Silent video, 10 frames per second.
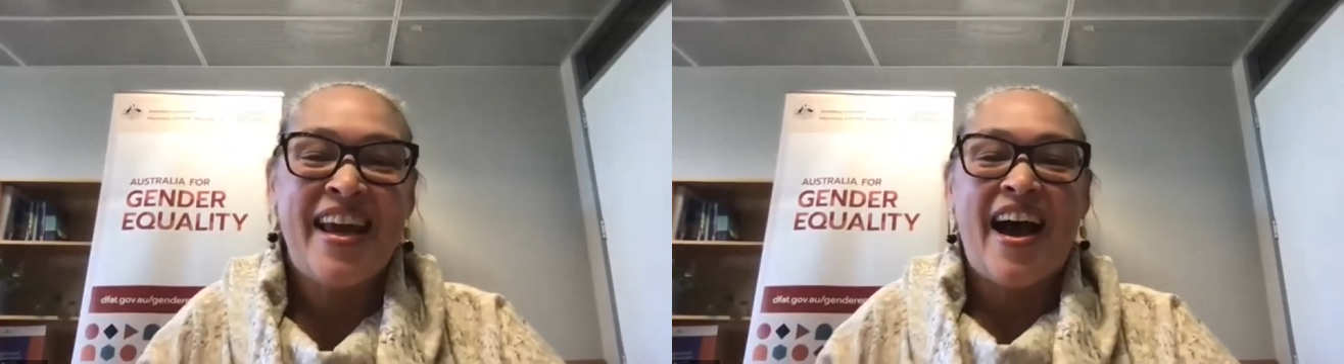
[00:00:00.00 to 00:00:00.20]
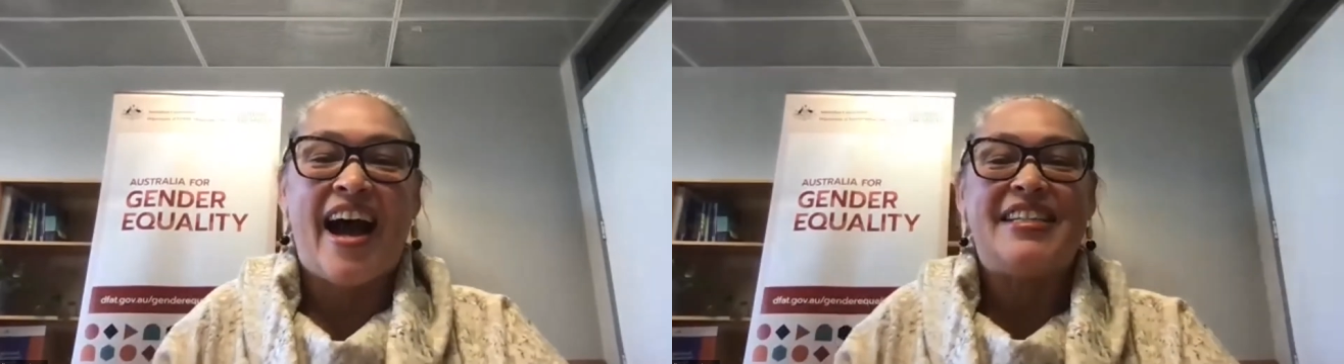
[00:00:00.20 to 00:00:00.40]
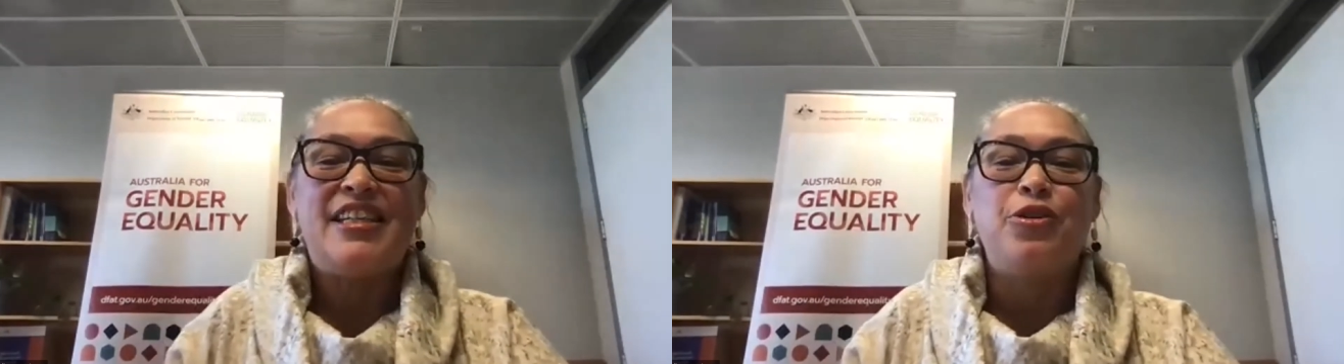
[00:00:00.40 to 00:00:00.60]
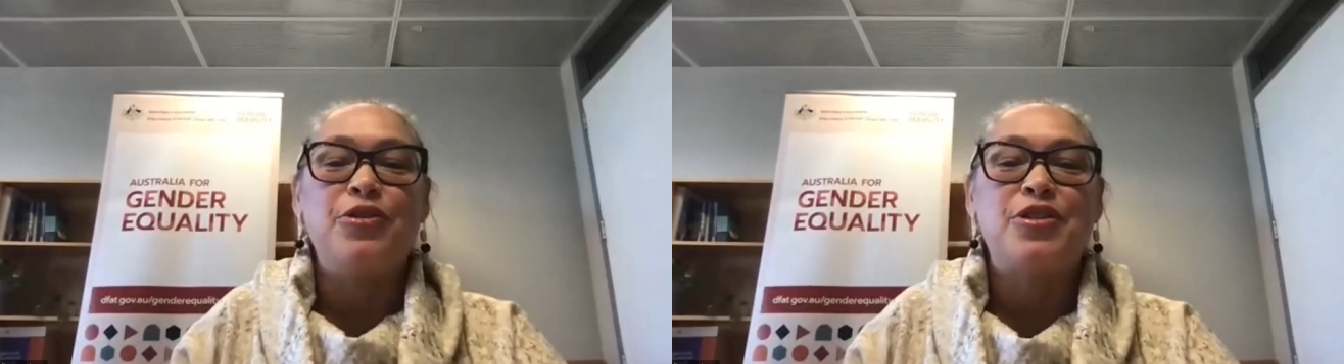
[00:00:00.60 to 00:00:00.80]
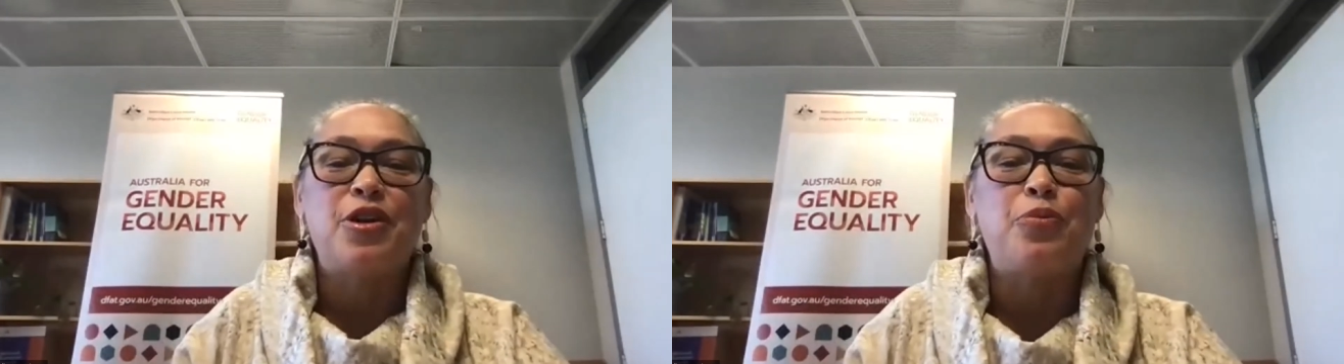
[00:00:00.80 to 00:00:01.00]
I did
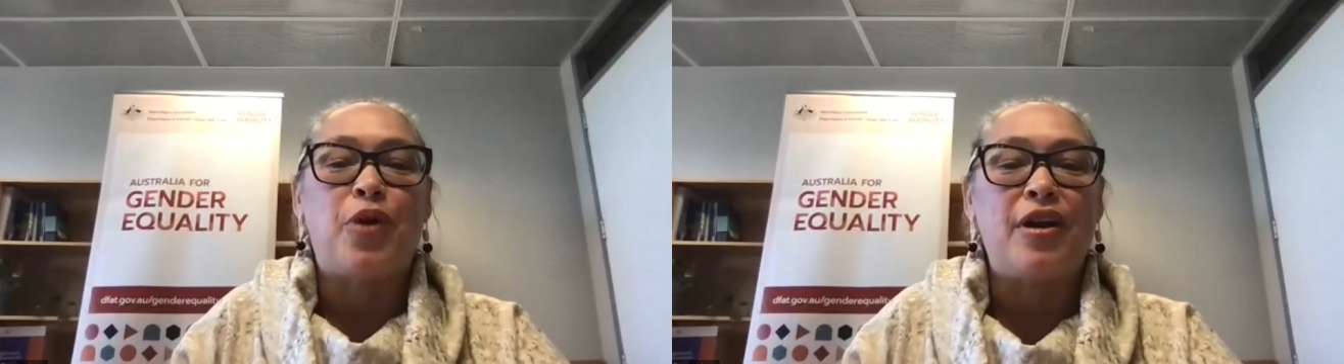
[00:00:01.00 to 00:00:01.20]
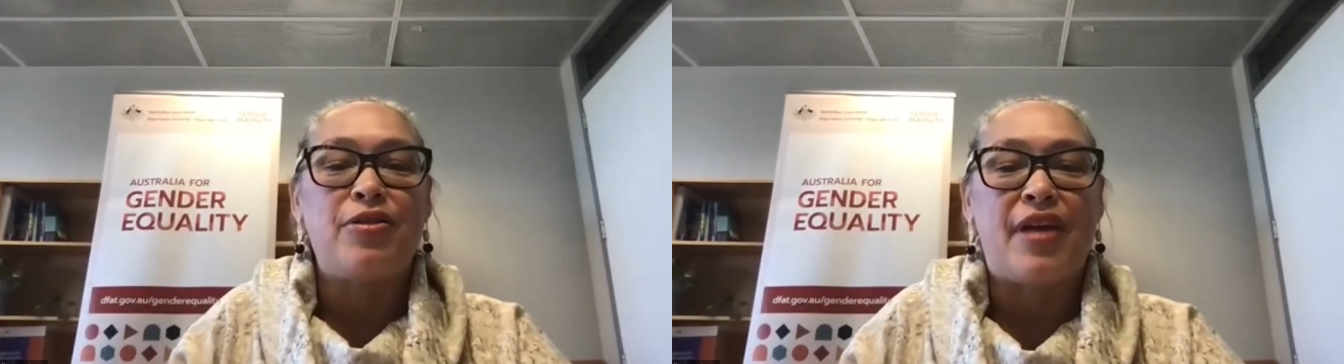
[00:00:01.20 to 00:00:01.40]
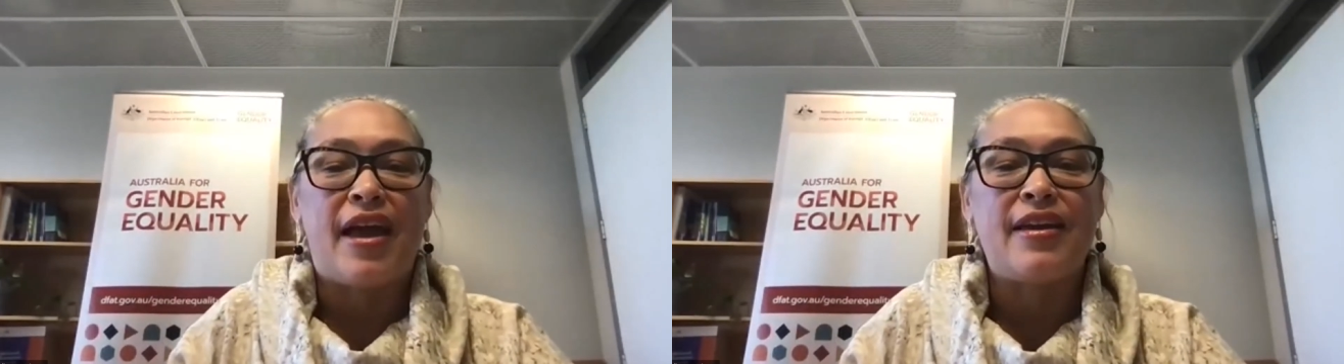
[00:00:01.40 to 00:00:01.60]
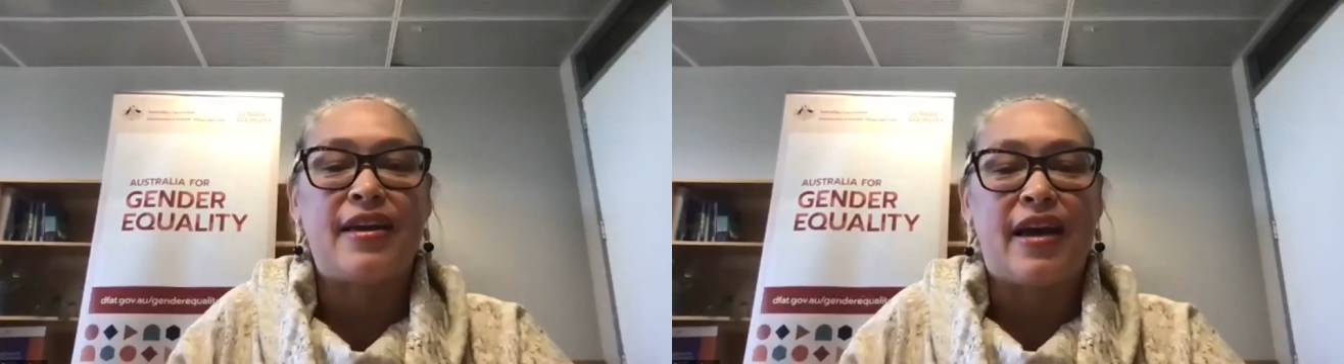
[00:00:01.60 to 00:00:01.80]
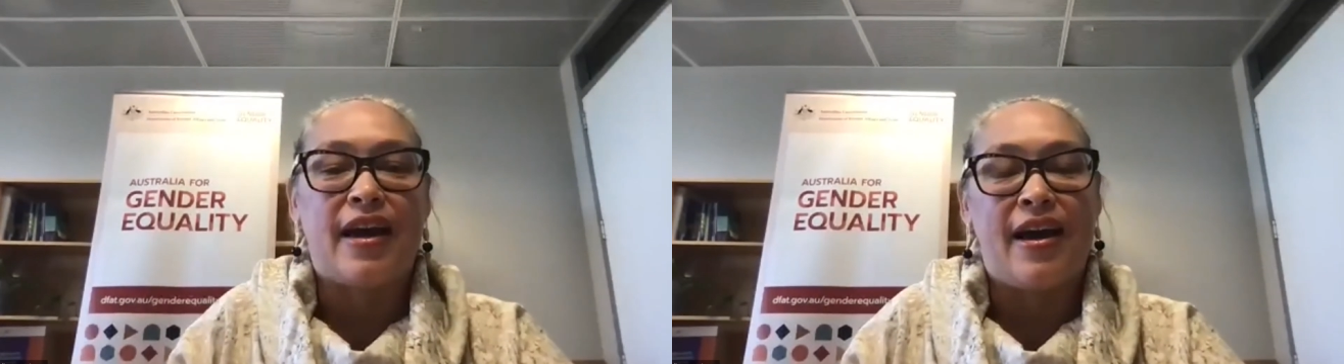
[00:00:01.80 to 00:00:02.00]
also want to
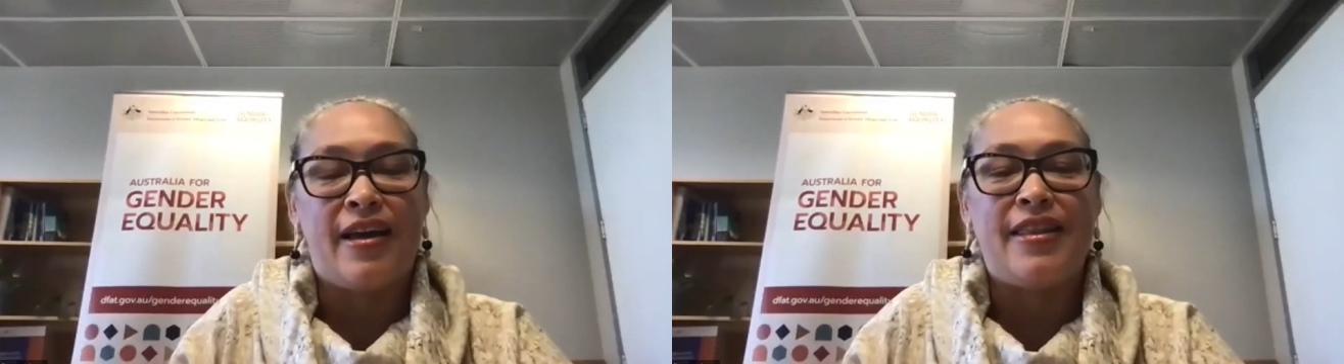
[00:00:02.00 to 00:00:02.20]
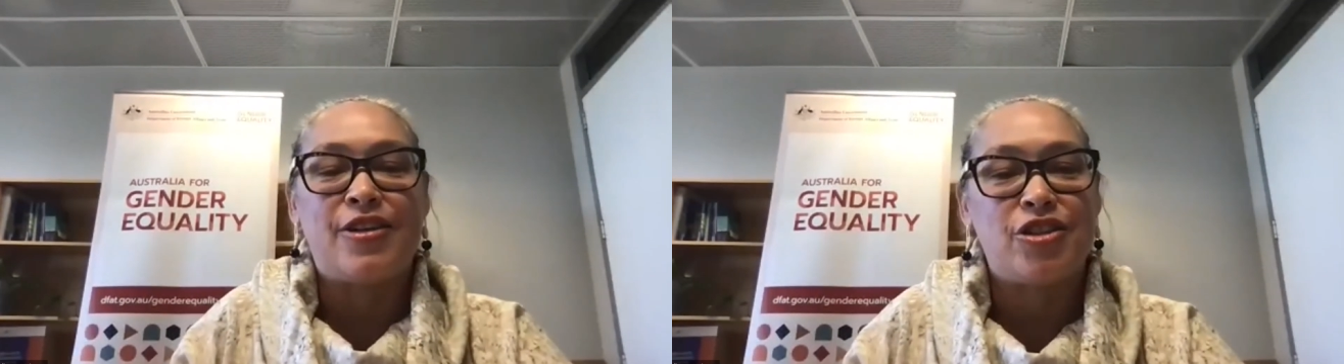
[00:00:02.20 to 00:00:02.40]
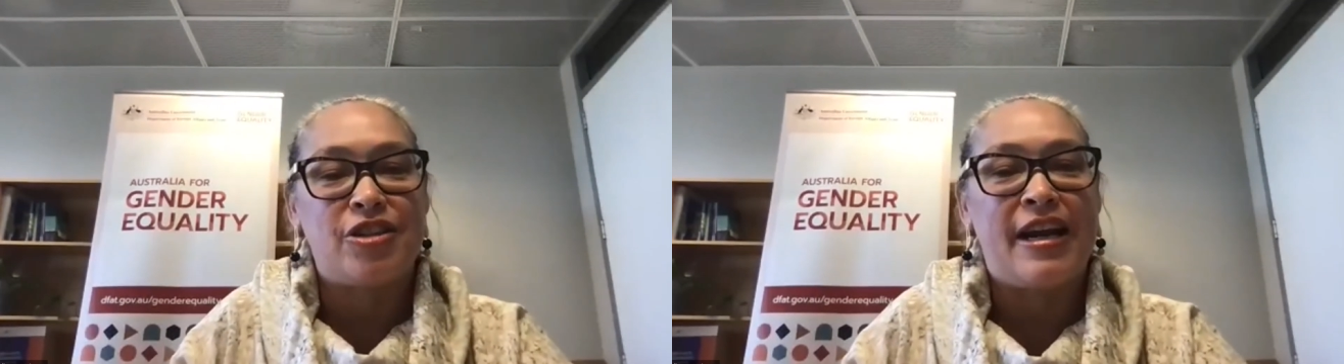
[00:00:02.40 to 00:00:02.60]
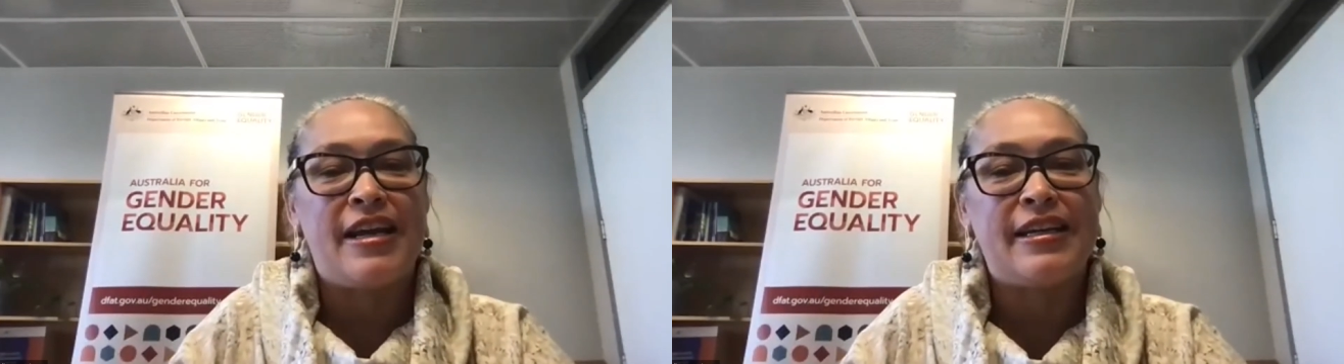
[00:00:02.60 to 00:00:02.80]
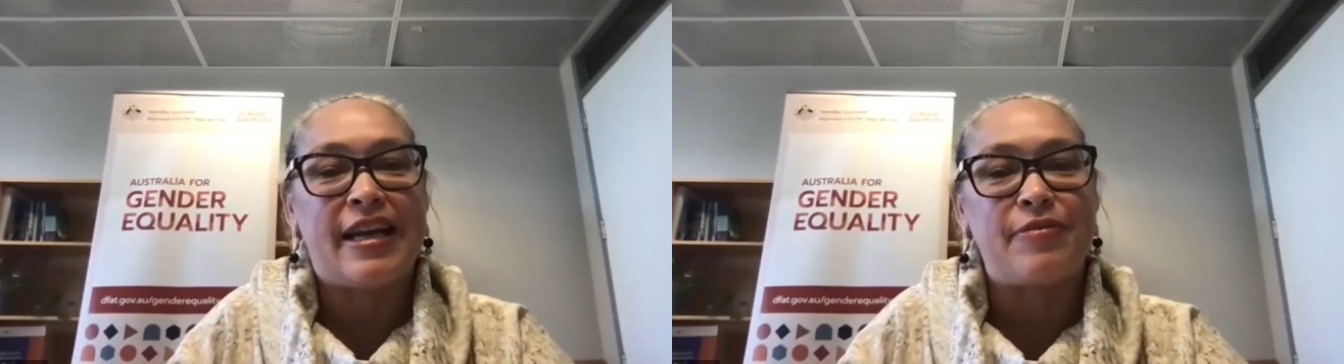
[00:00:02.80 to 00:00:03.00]
thank the
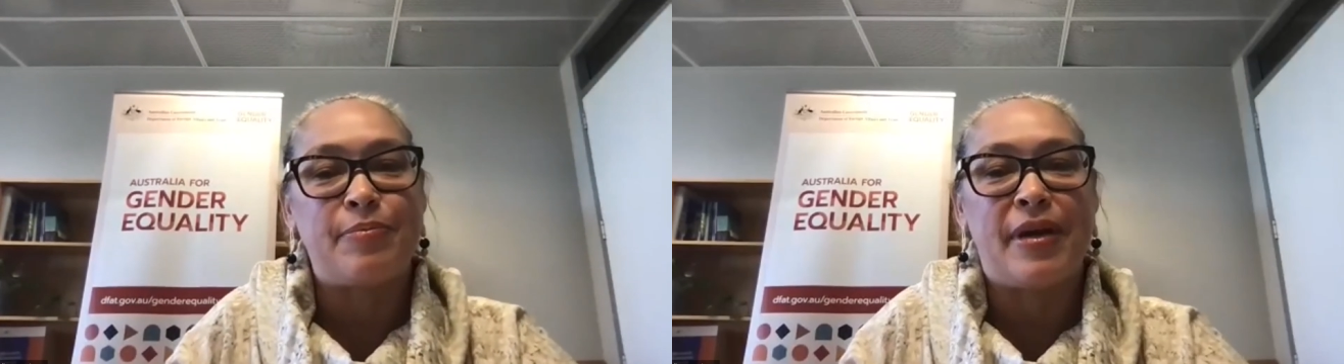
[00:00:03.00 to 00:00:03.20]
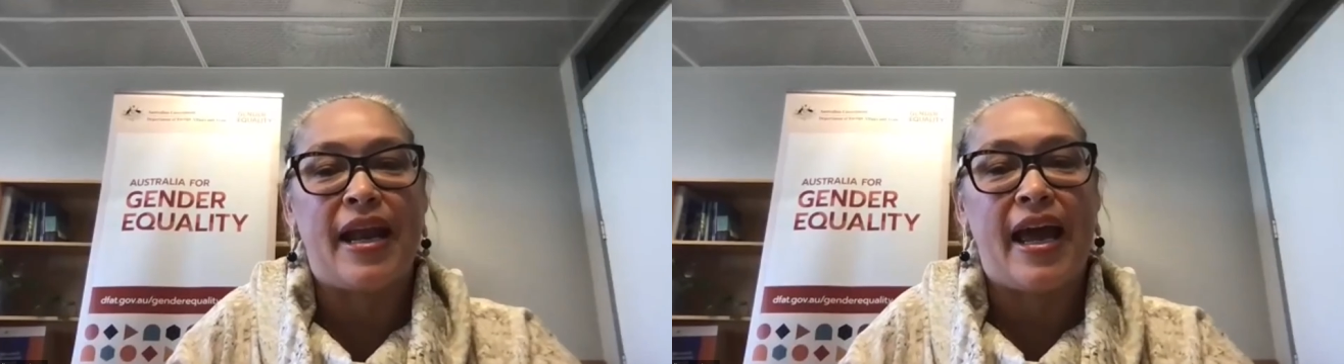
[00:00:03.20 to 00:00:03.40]
Australian government